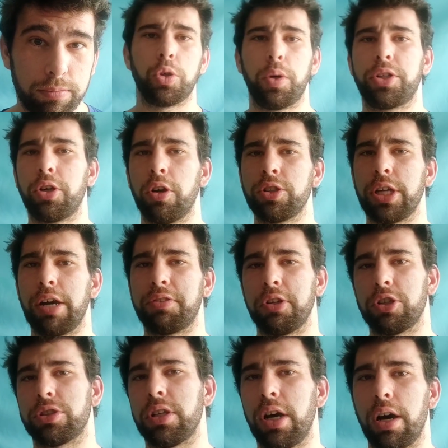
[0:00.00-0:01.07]
So it turns out
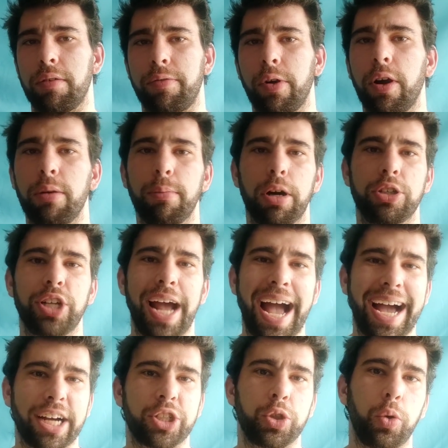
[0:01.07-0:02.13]
there's not very much
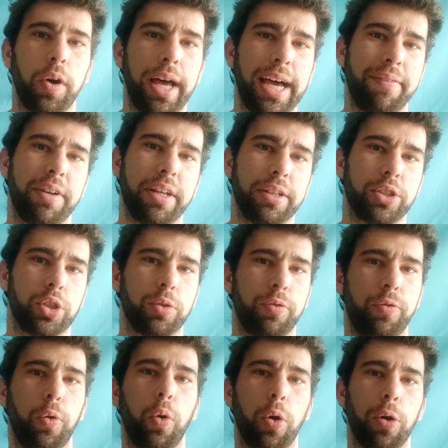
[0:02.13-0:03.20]
actual evidence
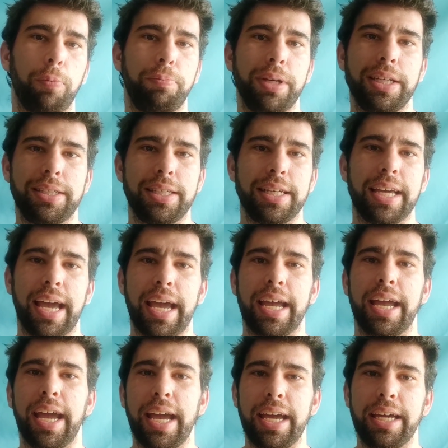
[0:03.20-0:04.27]
for
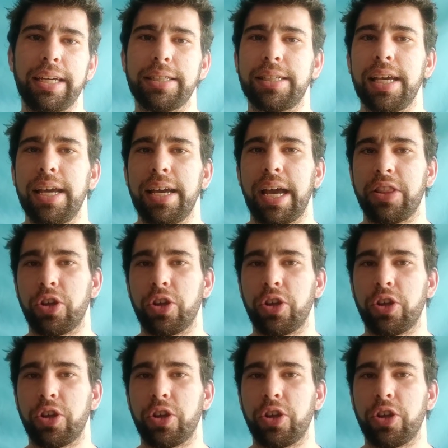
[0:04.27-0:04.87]
BCAAs,